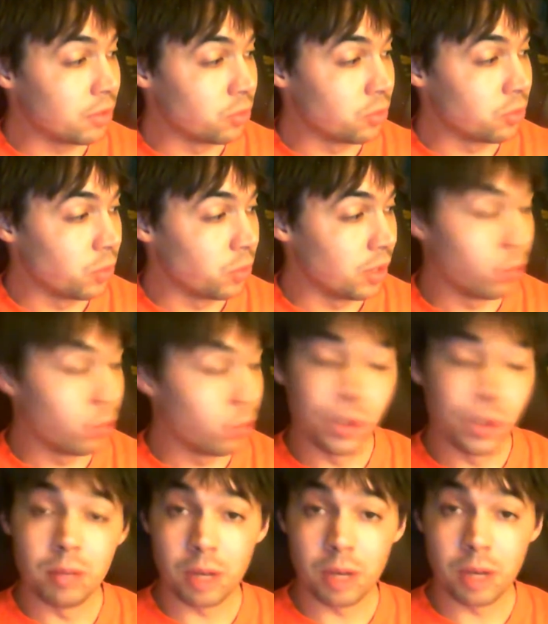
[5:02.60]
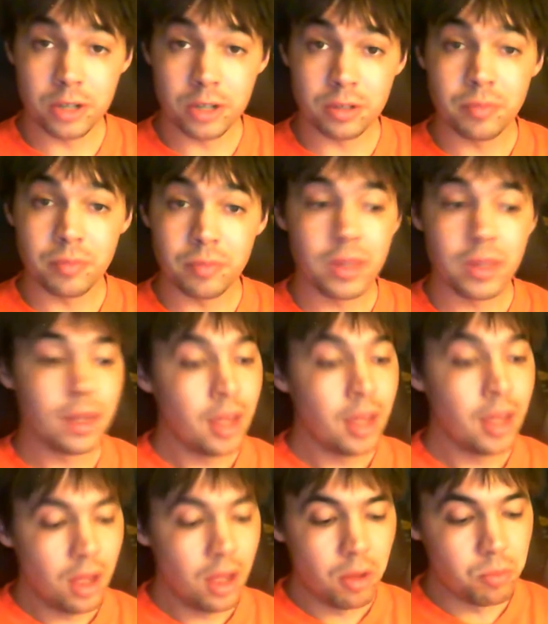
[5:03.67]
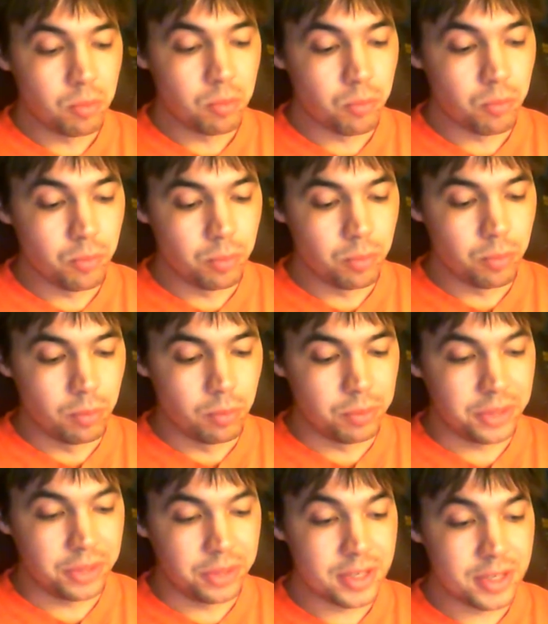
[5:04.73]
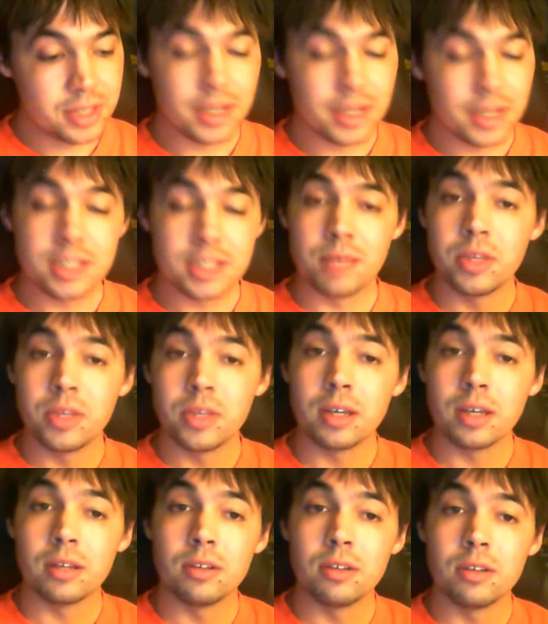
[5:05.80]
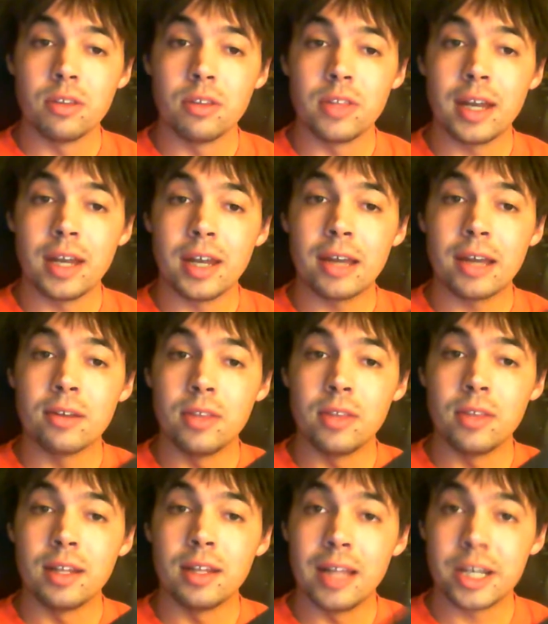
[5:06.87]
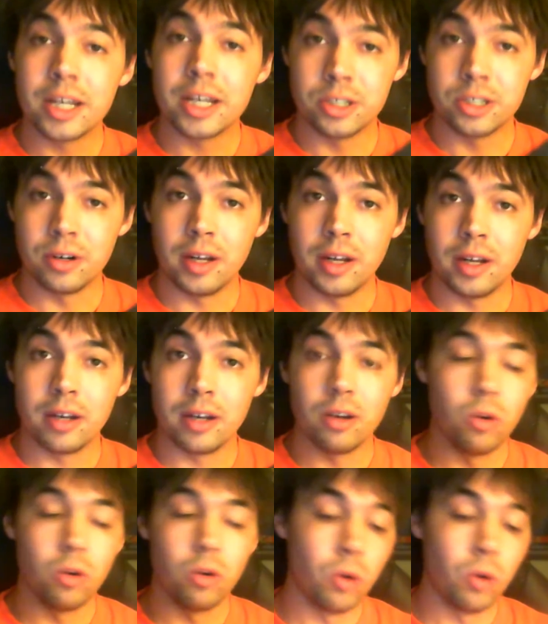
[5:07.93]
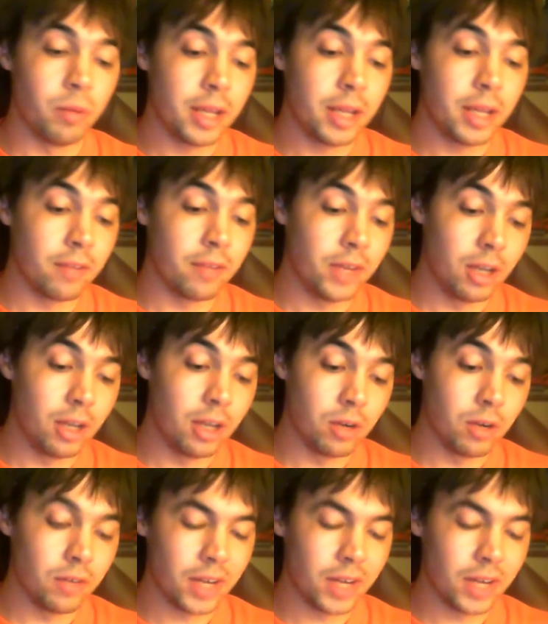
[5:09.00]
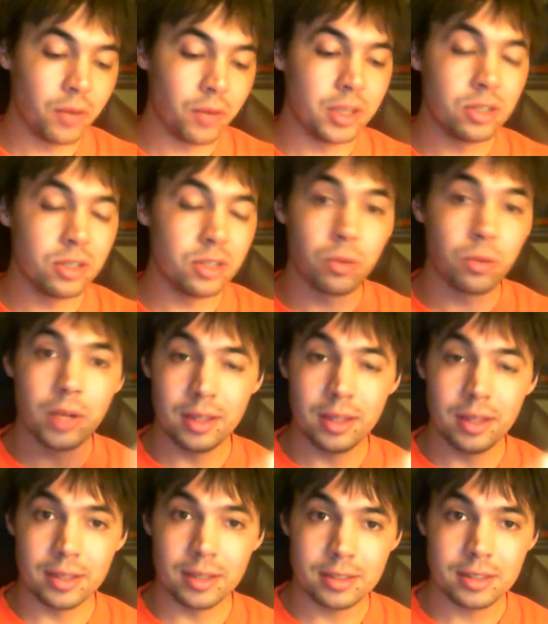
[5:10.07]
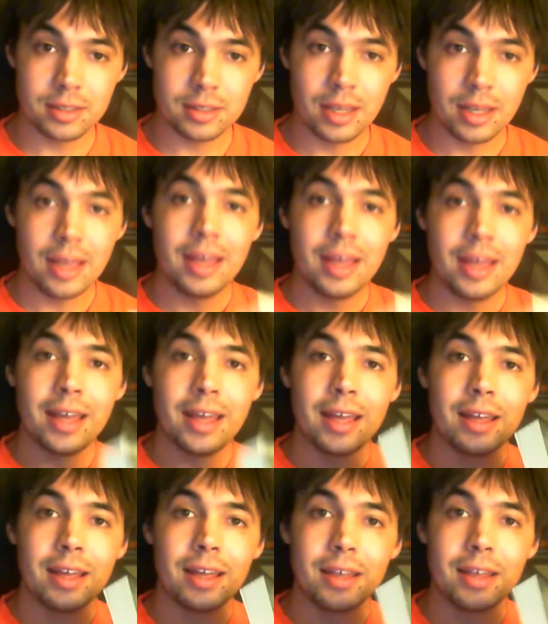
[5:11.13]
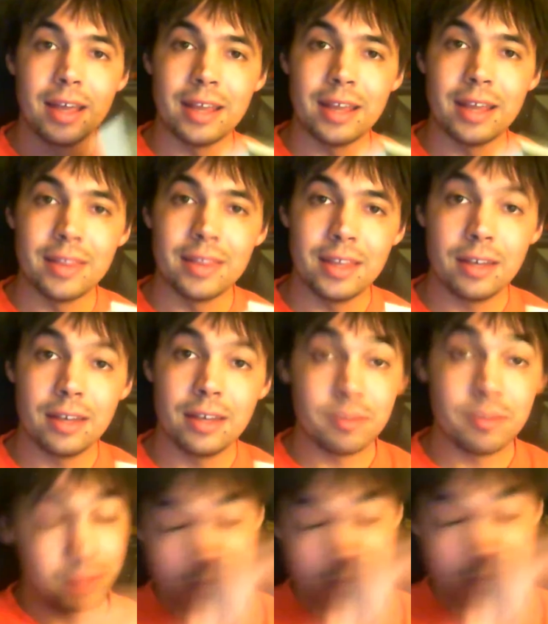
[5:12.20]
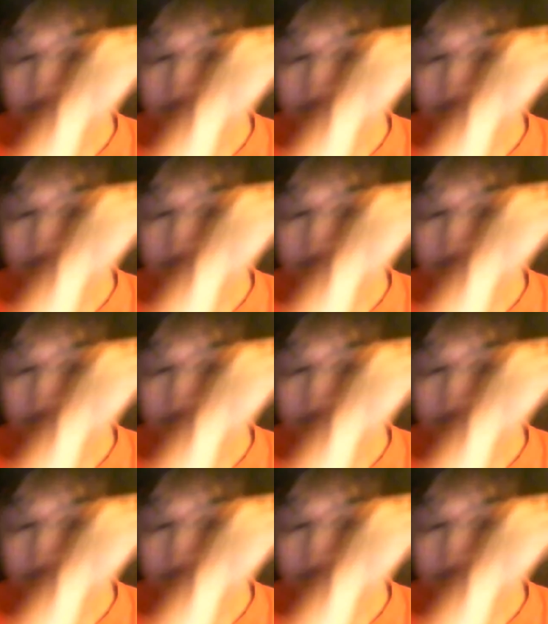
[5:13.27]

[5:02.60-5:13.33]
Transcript: with William Marshall. But this is not something that I can then lecture on or make a video of. I will need to read this and then, sorry,